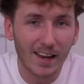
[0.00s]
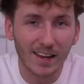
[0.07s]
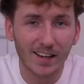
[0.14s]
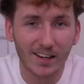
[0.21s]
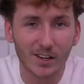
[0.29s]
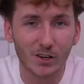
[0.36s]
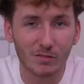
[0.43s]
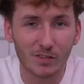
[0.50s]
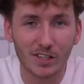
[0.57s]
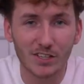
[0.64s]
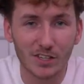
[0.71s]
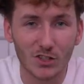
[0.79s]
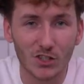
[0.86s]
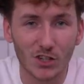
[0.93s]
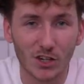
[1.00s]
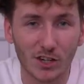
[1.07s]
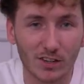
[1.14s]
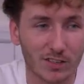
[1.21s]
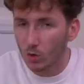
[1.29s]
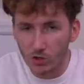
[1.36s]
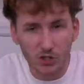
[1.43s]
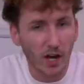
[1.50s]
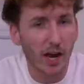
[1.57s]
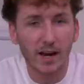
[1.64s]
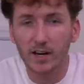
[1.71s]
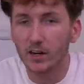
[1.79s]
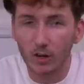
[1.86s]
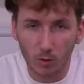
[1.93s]
I like a good vintage shirt or
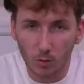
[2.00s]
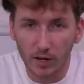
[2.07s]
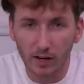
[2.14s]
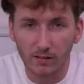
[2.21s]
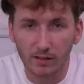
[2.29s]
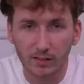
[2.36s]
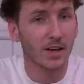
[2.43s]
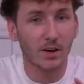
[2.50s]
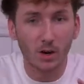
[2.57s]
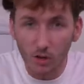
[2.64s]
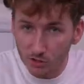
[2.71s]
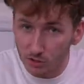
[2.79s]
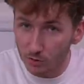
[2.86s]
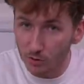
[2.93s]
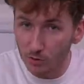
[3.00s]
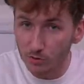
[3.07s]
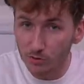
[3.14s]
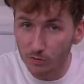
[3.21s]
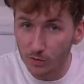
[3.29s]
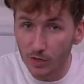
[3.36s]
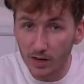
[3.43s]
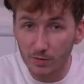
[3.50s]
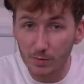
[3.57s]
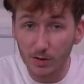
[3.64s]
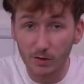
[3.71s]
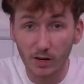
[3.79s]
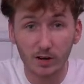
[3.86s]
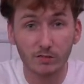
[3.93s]
jacket or whatever. And also those of you that have
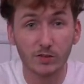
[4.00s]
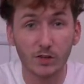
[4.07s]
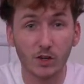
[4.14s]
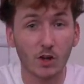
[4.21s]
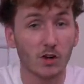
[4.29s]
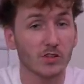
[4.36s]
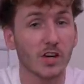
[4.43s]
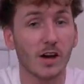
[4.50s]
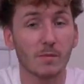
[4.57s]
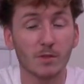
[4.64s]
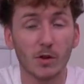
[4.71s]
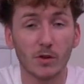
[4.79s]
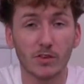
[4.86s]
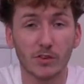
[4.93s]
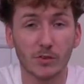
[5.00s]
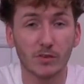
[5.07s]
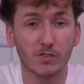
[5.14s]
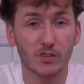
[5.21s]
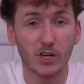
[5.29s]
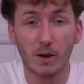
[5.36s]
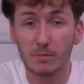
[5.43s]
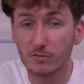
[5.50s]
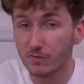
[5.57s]
been around for a long time know the thrift shop